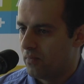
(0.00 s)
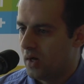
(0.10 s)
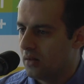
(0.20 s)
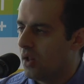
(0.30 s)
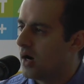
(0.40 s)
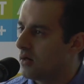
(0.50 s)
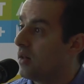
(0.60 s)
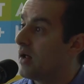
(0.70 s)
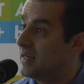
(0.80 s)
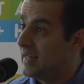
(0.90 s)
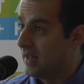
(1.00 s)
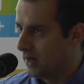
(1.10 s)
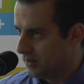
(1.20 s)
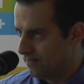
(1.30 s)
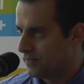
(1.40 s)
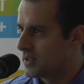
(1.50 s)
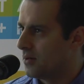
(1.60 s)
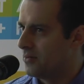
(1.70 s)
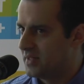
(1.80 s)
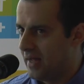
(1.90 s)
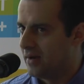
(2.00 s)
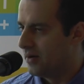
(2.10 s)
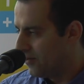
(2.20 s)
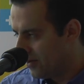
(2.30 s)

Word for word: unlock a lot of data. So data,